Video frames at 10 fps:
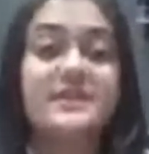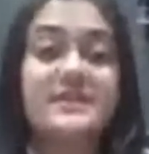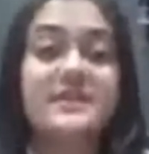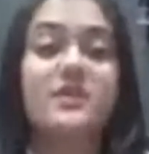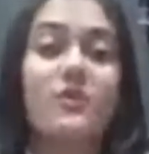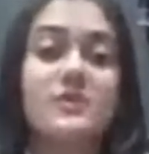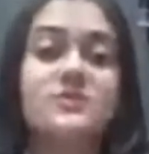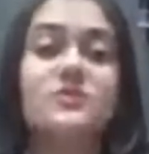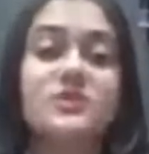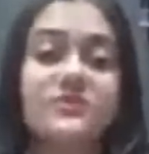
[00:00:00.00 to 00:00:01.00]
These are
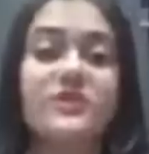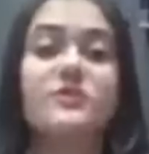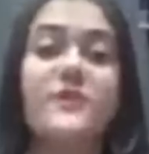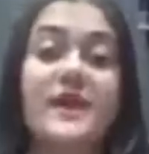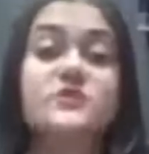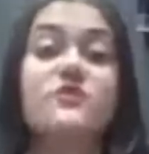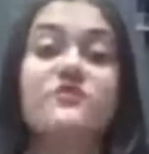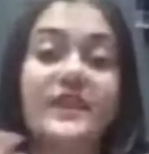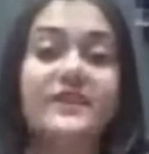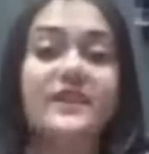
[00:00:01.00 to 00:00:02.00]
also different ways of
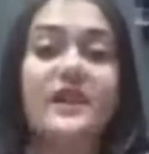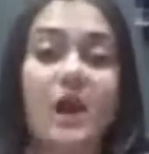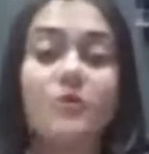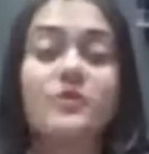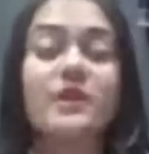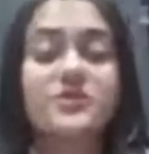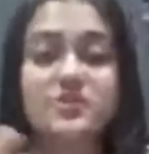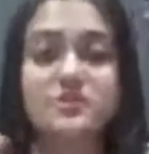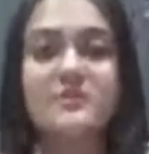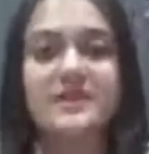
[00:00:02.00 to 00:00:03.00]
venting out and
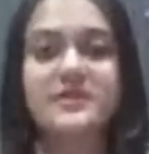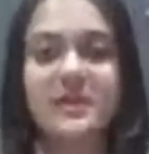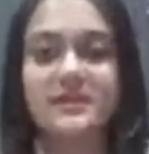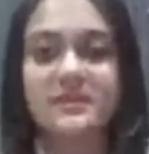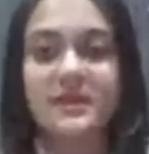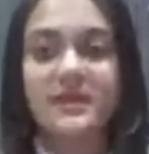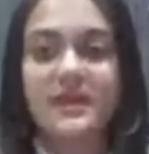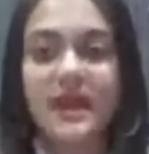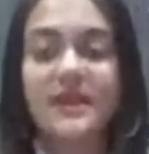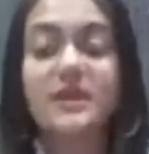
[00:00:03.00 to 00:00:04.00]
just to meditate,
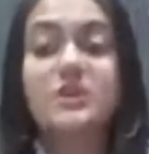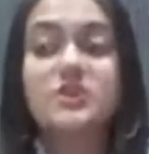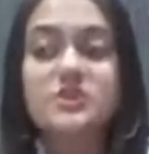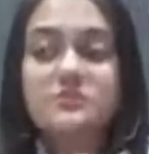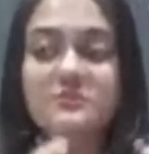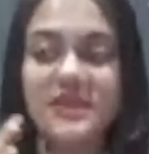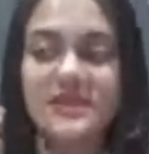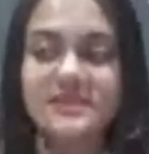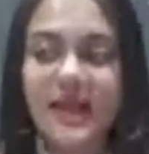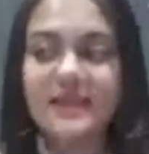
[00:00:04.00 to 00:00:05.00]
right? Just
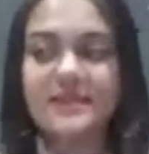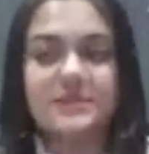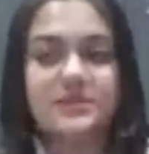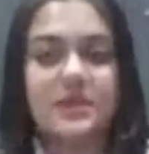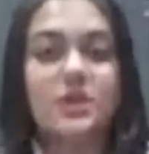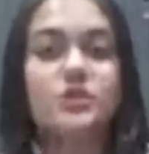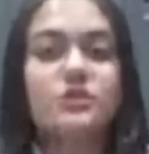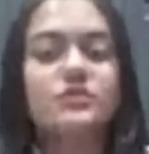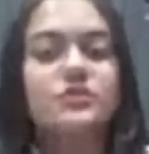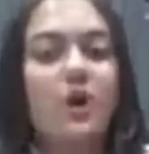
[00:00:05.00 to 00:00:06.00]
be silent.
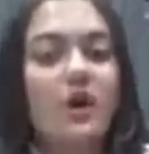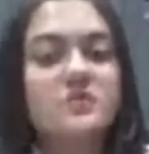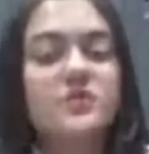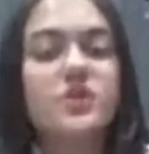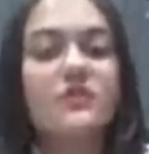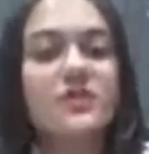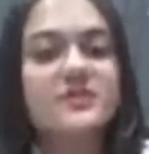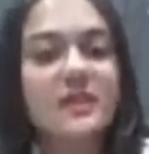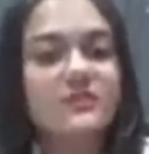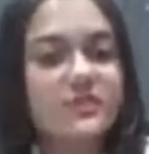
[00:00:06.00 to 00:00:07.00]
Don't talk. Switch off your
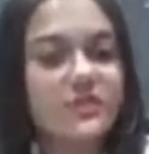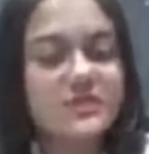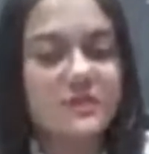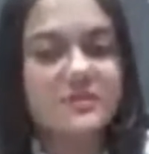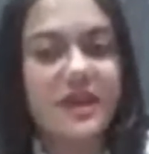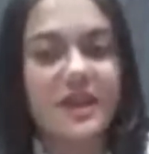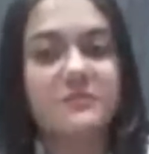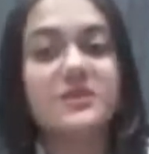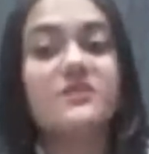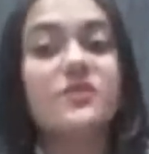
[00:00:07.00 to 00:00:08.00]
cell phone for some
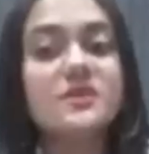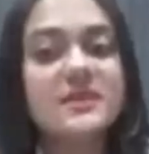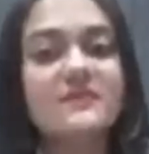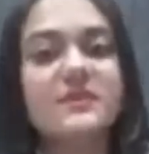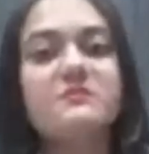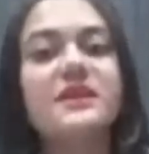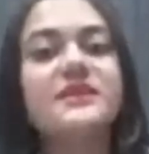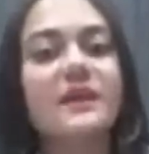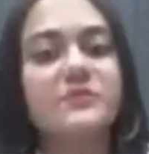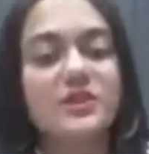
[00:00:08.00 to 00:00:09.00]
time. Give yourself the
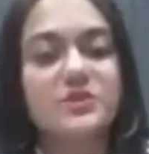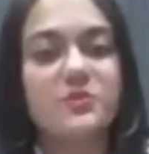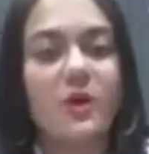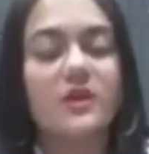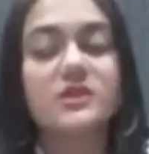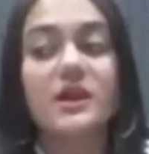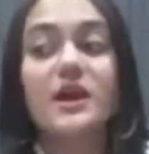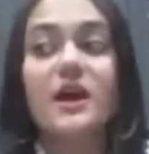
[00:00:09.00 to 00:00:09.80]
me time that you want.